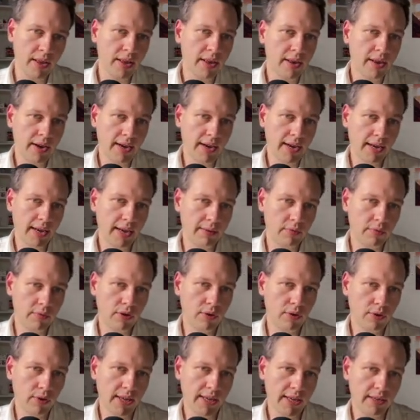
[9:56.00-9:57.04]
I'm
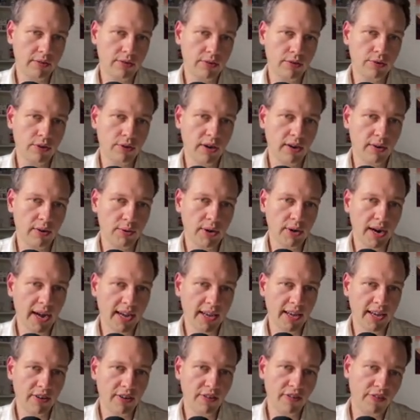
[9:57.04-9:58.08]
going to
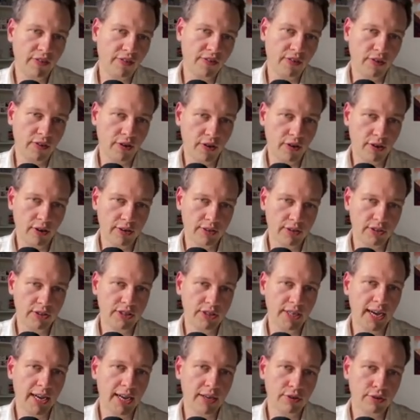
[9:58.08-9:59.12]
arrive on
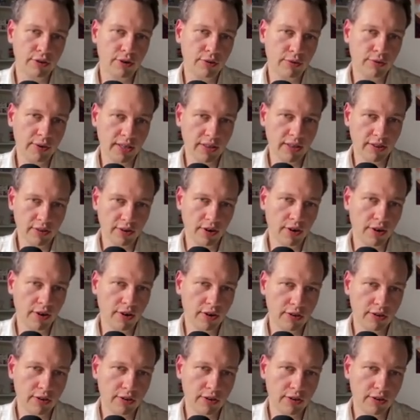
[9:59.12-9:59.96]
January 3rd,